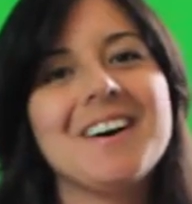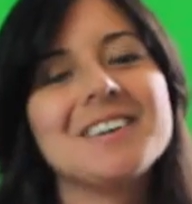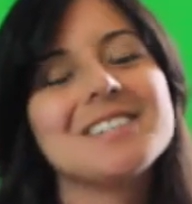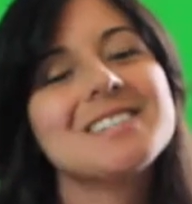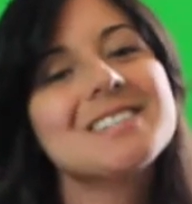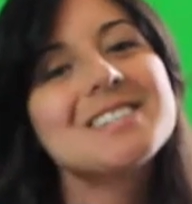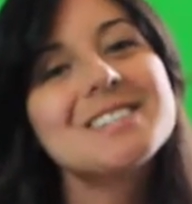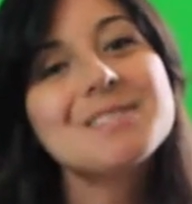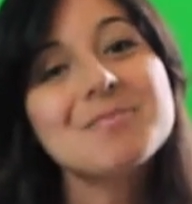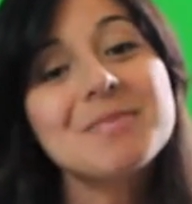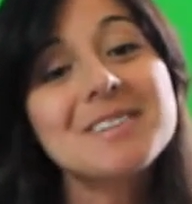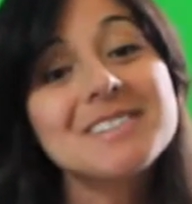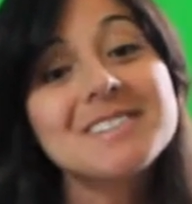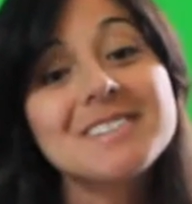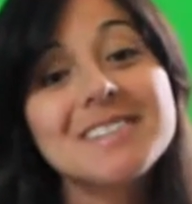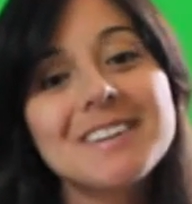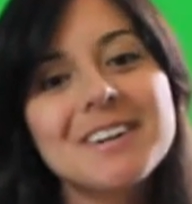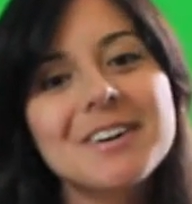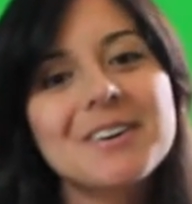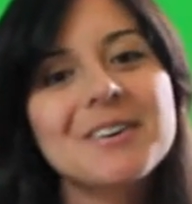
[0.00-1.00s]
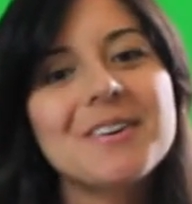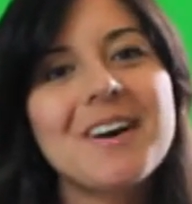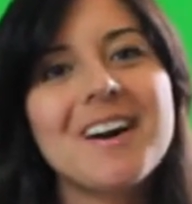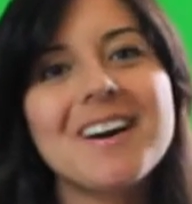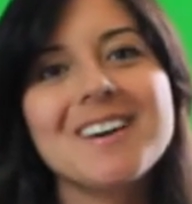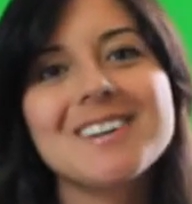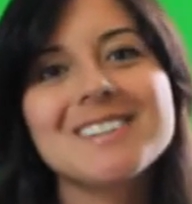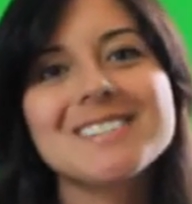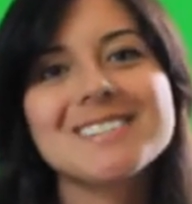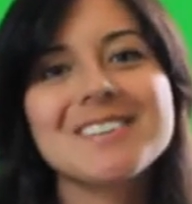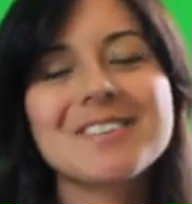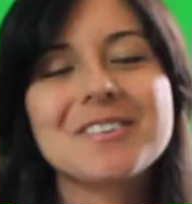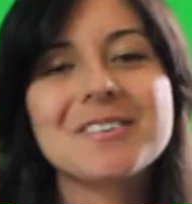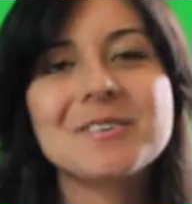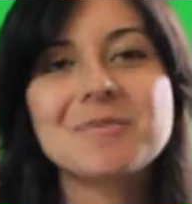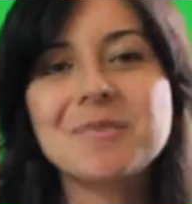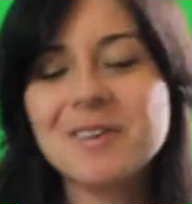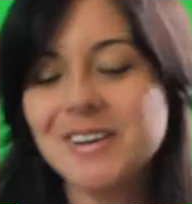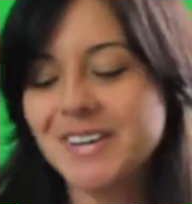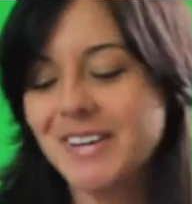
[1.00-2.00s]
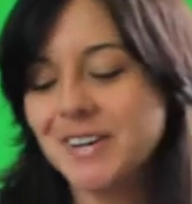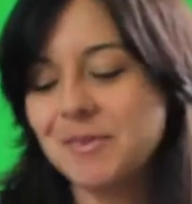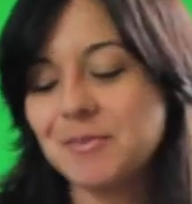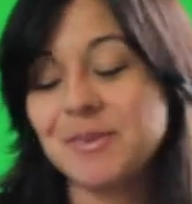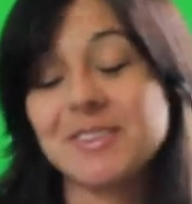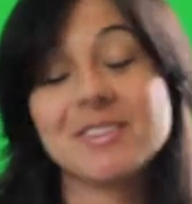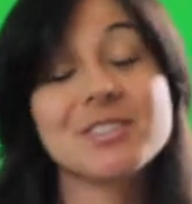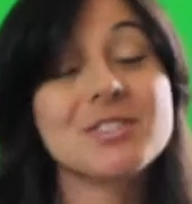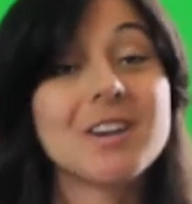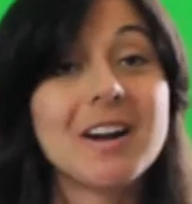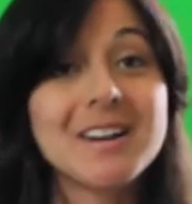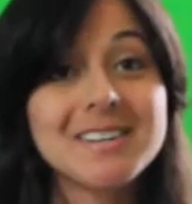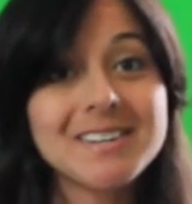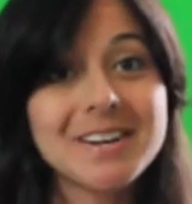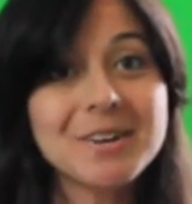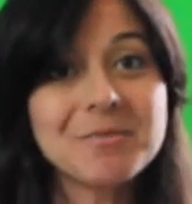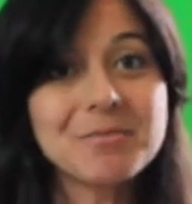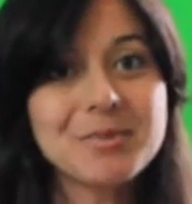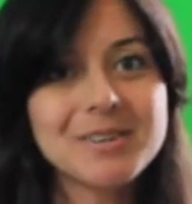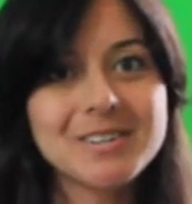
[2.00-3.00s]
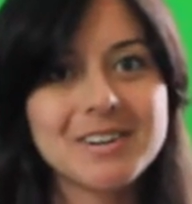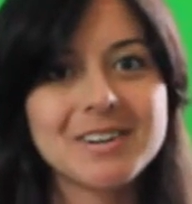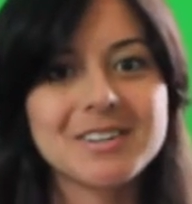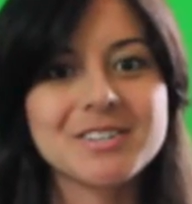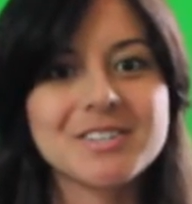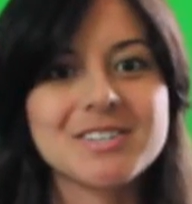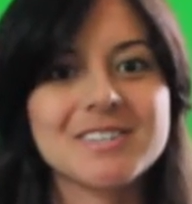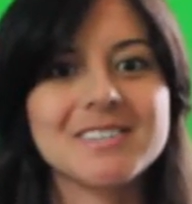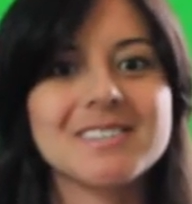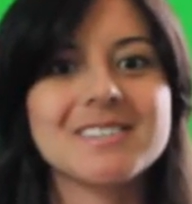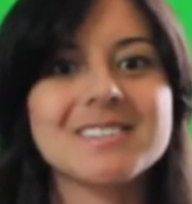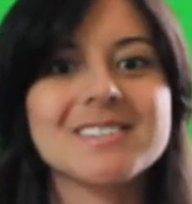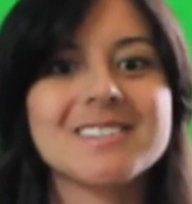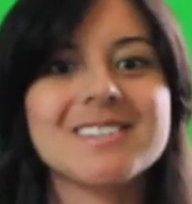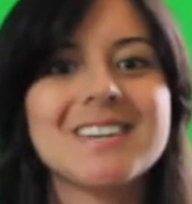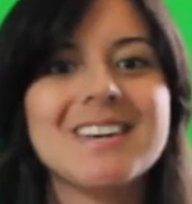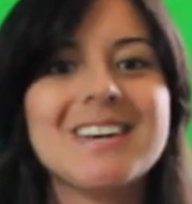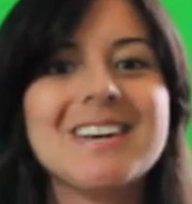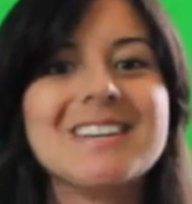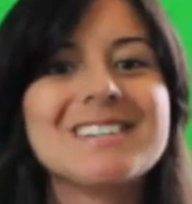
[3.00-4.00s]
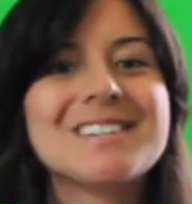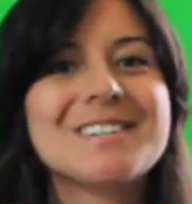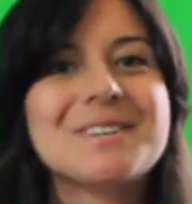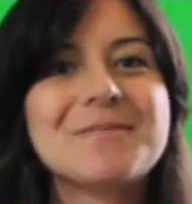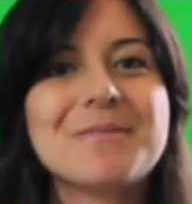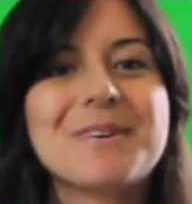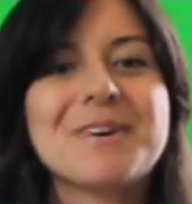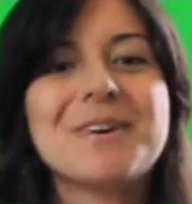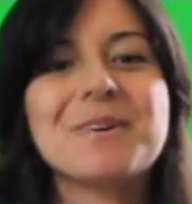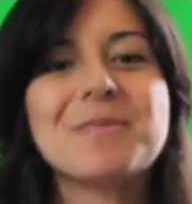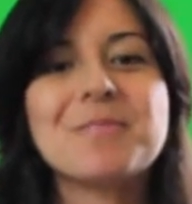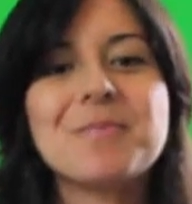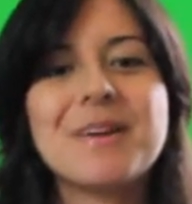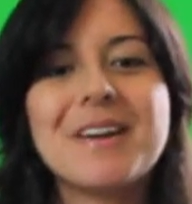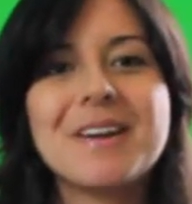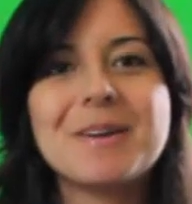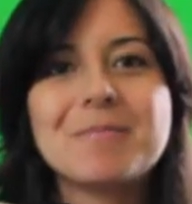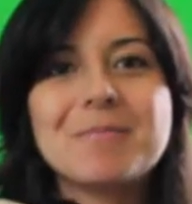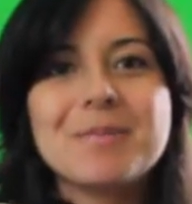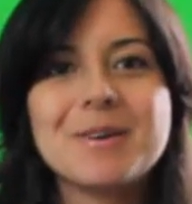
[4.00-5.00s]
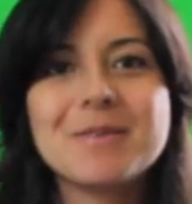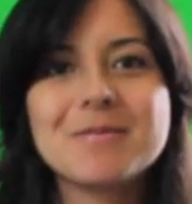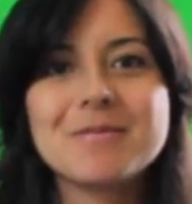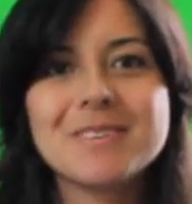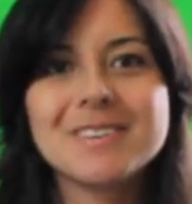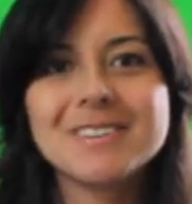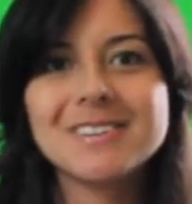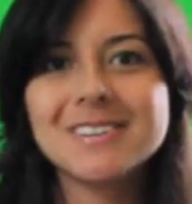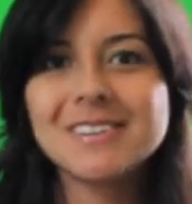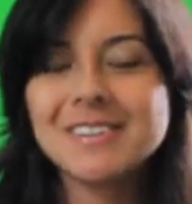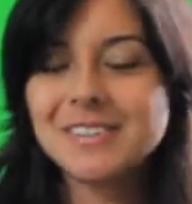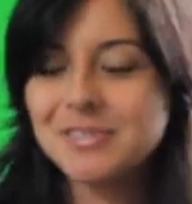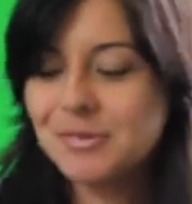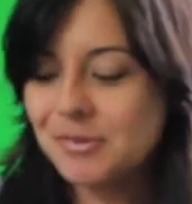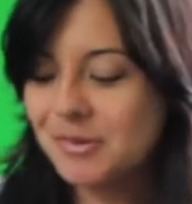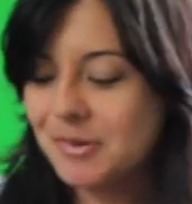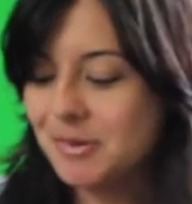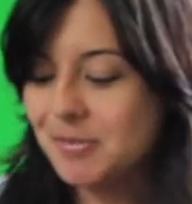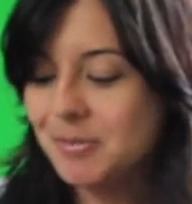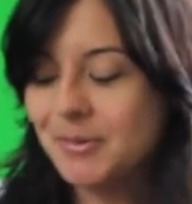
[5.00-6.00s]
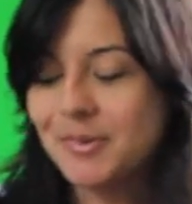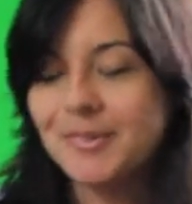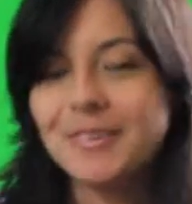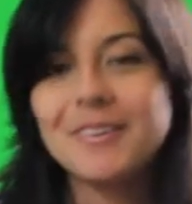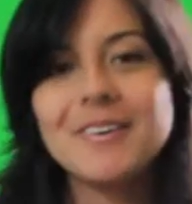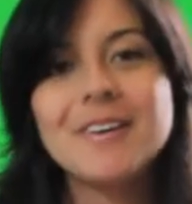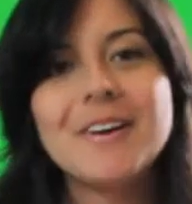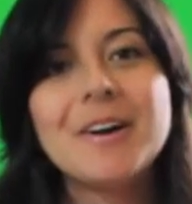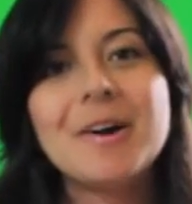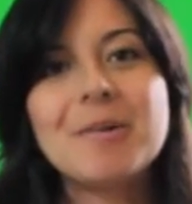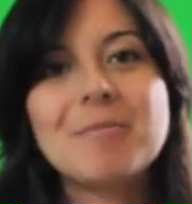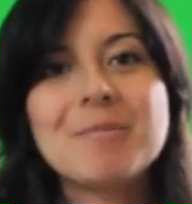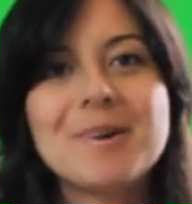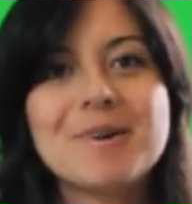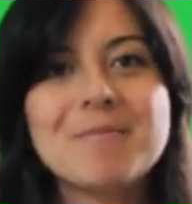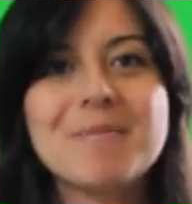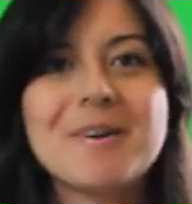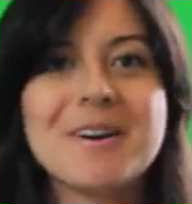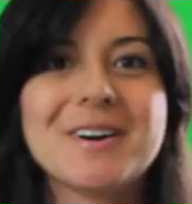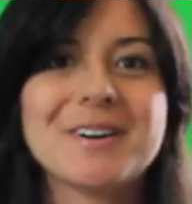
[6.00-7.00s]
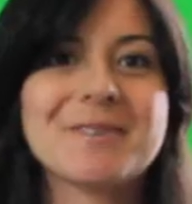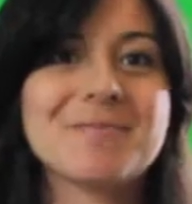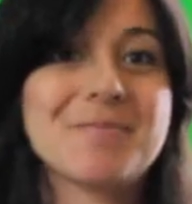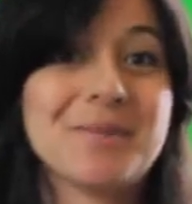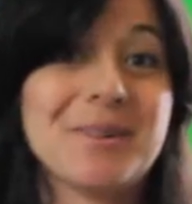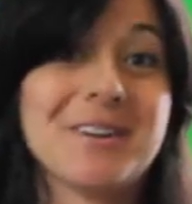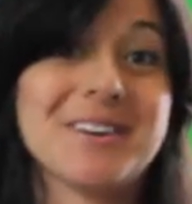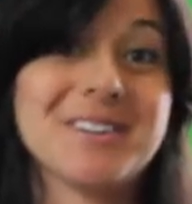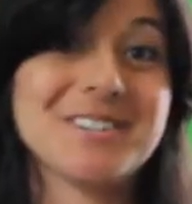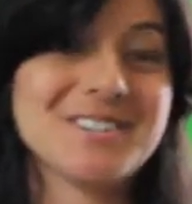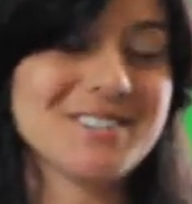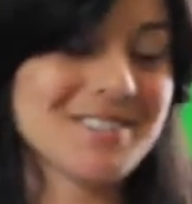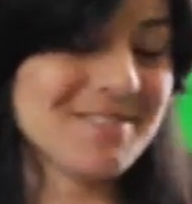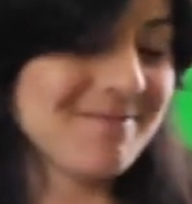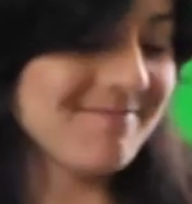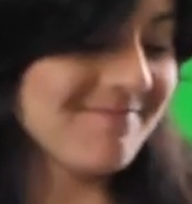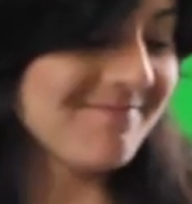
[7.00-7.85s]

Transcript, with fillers: Six months ago I started working with Shinedown Productions to develop a perfectly adorable Merpug plush.